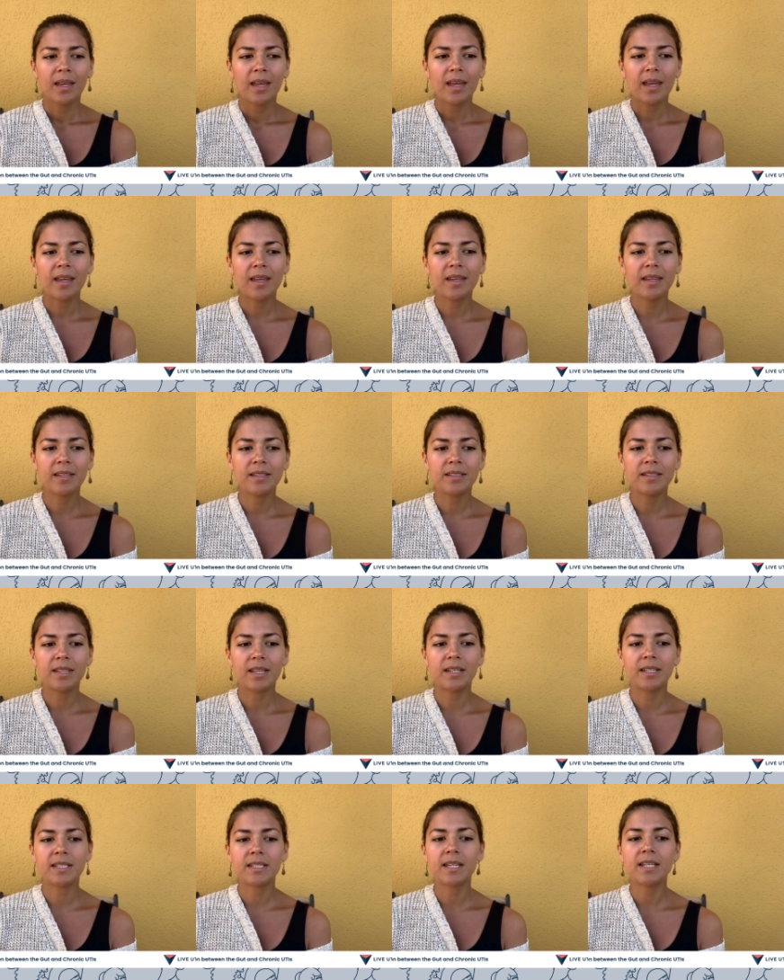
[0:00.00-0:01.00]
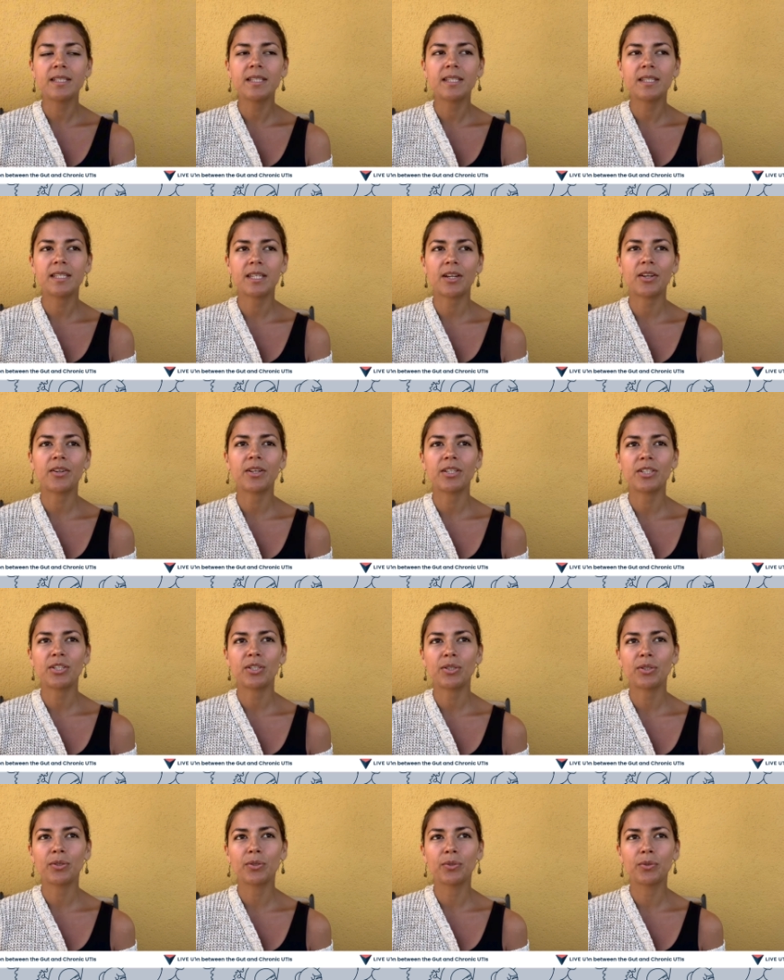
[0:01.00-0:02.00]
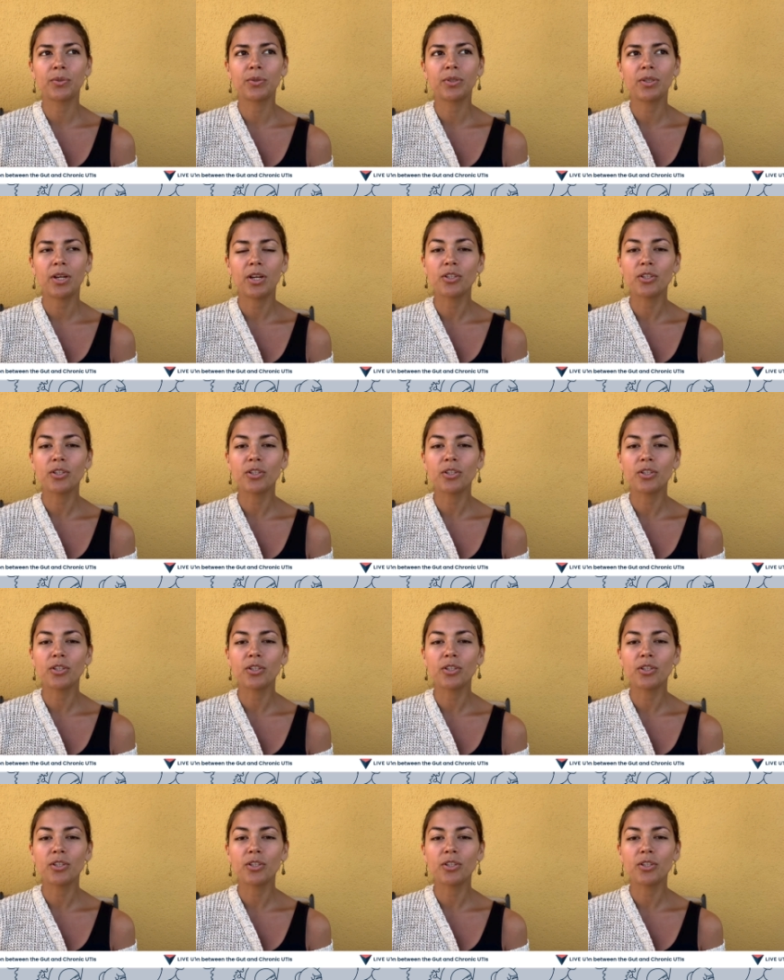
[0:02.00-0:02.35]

And that it's necessary to